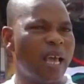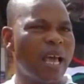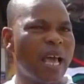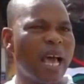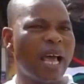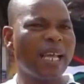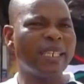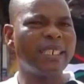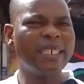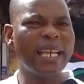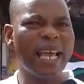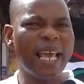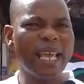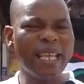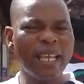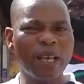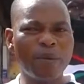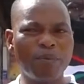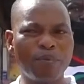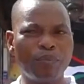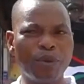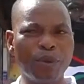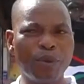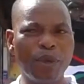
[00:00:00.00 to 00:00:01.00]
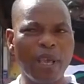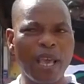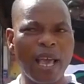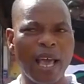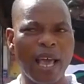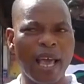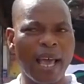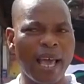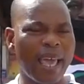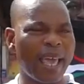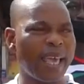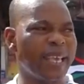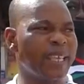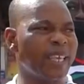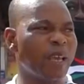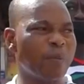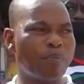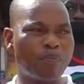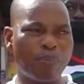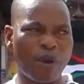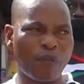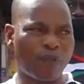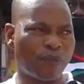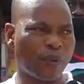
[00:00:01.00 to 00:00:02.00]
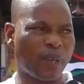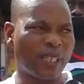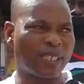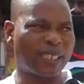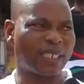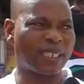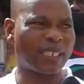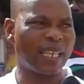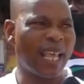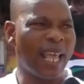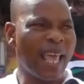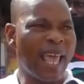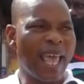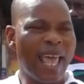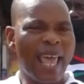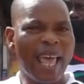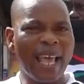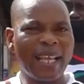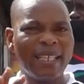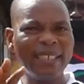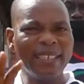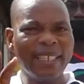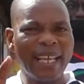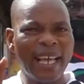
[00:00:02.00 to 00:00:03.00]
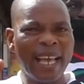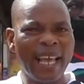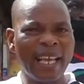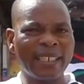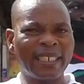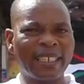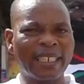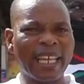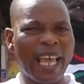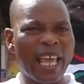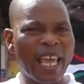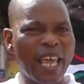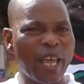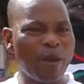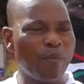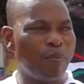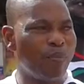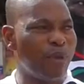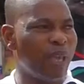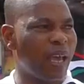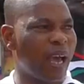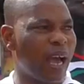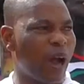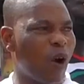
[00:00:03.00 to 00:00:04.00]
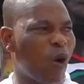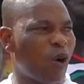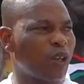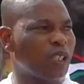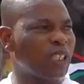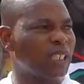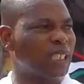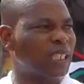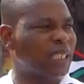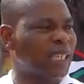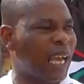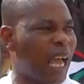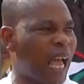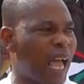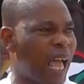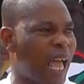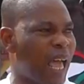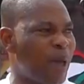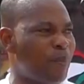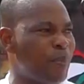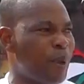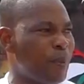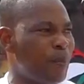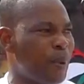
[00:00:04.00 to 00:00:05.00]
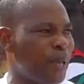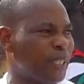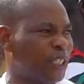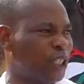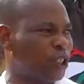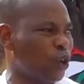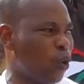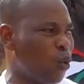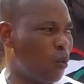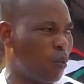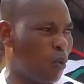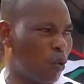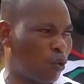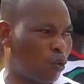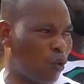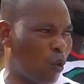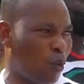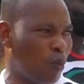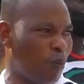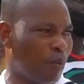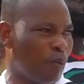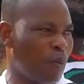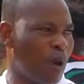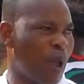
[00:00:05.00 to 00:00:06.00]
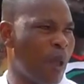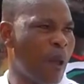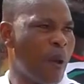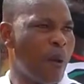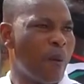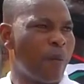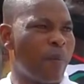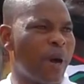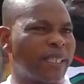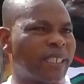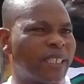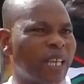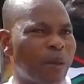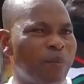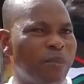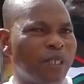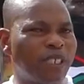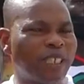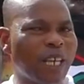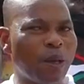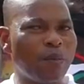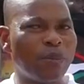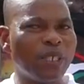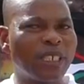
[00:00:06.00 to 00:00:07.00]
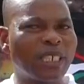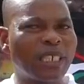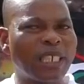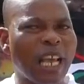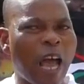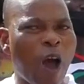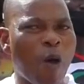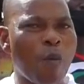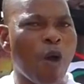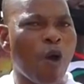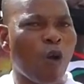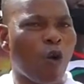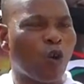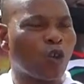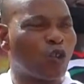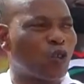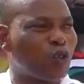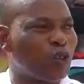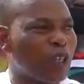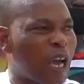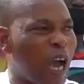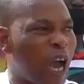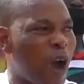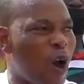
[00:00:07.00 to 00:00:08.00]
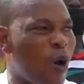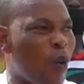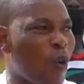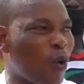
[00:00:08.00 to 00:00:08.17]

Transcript: I did, Bia, a perfect. And yes, sir, a beer or the scar, a bebe show, butum. But Sabi, scar, belk or tear, I